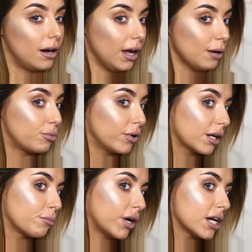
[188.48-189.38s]
I am
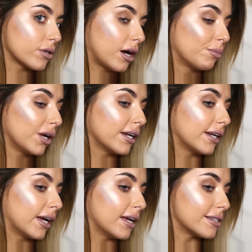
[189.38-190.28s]
pretty impressed with how
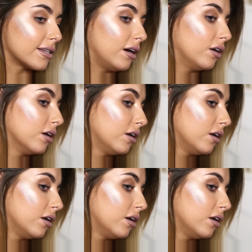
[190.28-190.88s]
blinding it is though.